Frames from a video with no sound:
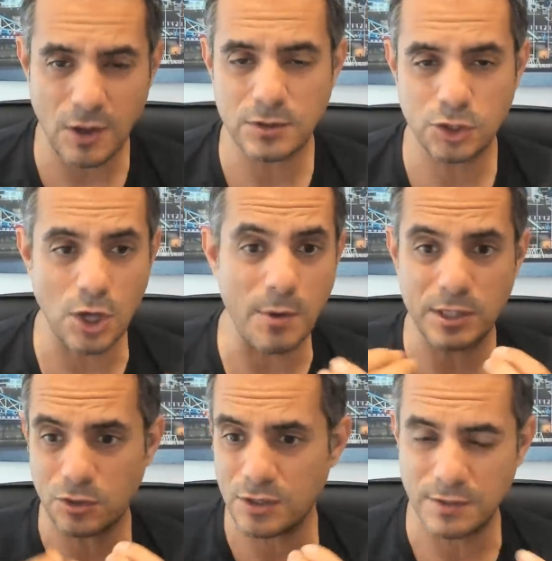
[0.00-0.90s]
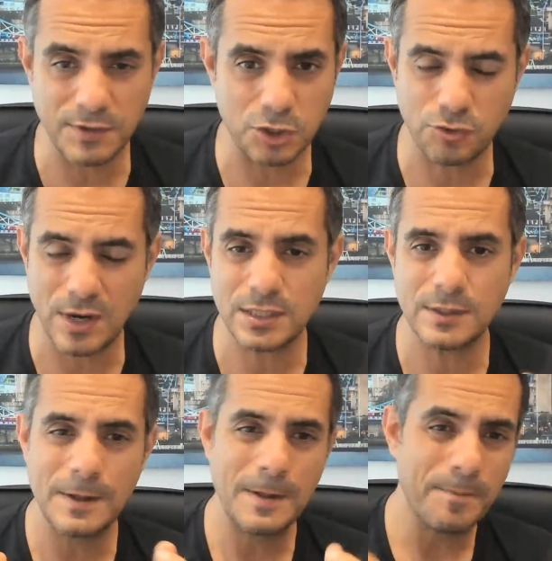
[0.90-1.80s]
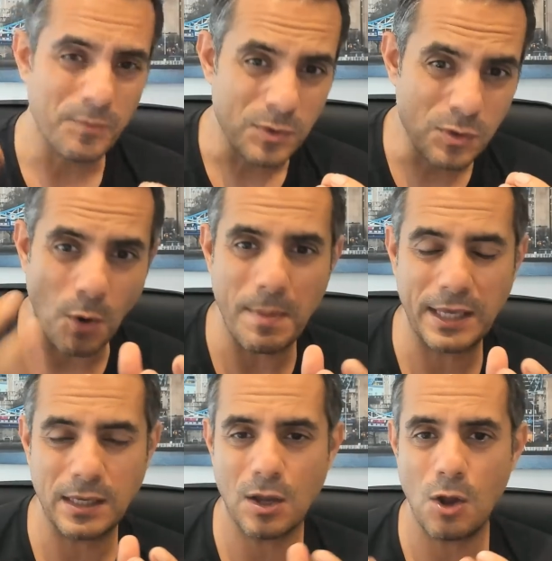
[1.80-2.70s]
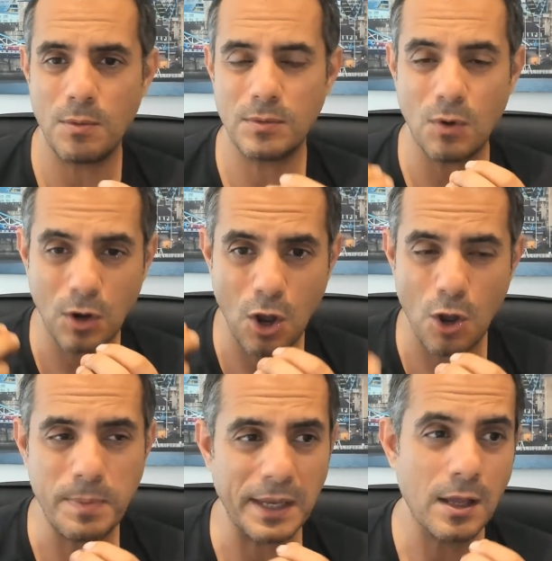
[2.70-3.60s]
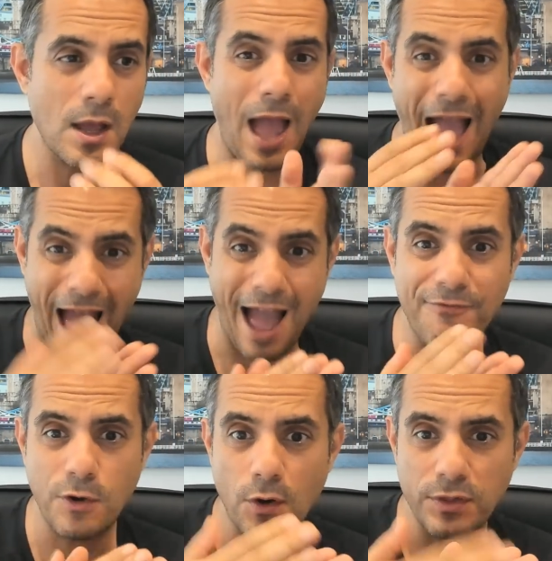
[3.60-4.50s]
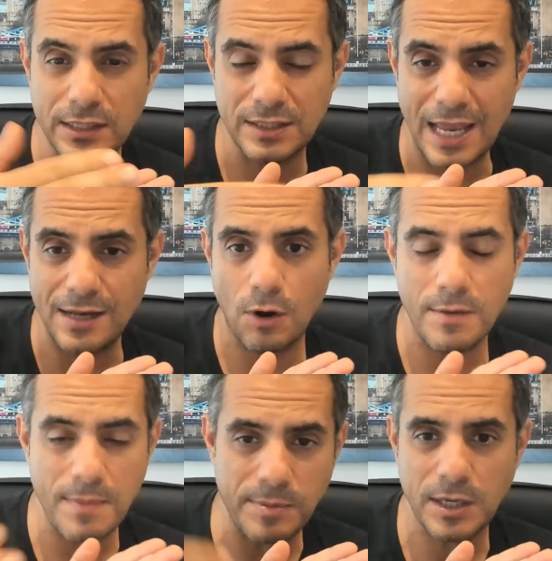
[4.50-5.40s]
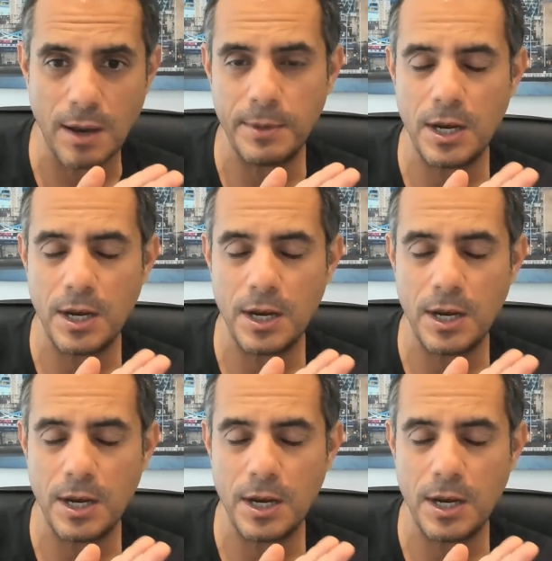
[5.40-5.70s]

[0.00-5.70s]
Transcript: showing signs of distress, not coping, have got this deadline maybe coming